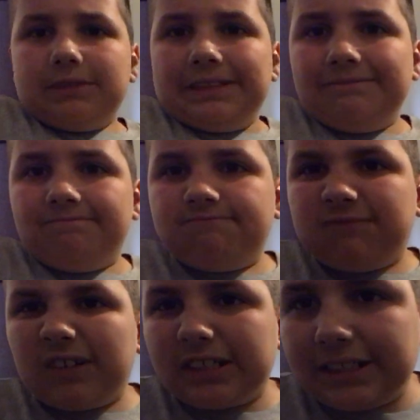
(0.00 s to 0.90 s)
My
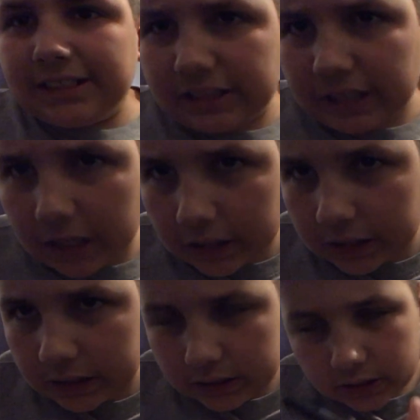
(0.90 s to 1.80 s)
fucking
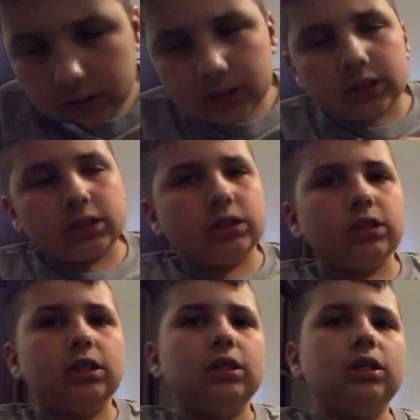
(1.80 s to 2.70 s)
god.
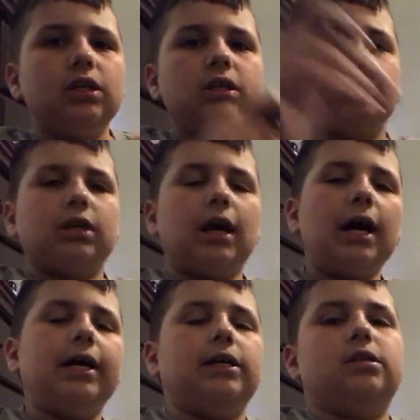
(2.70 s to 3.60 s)

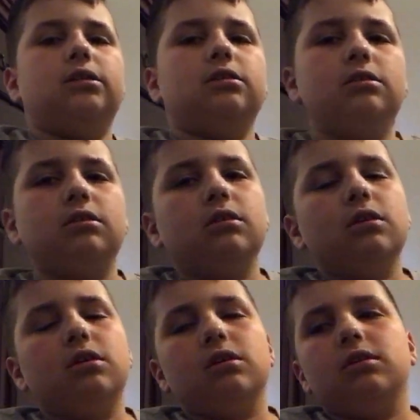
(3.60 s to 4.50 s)
Guys,
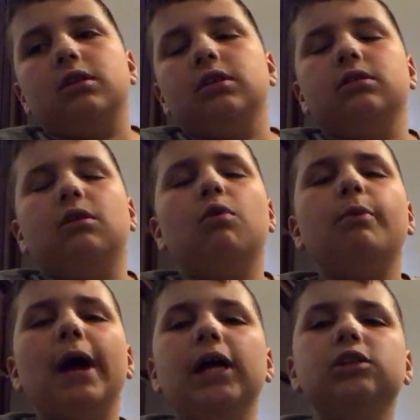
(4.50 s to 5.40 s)

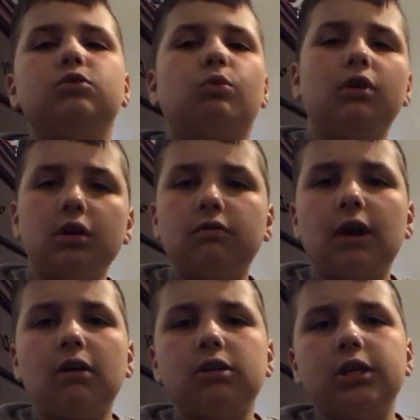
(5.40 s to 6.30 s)
no pens work
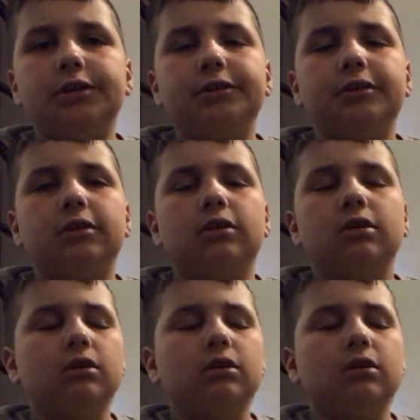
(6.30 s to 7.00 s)
around here.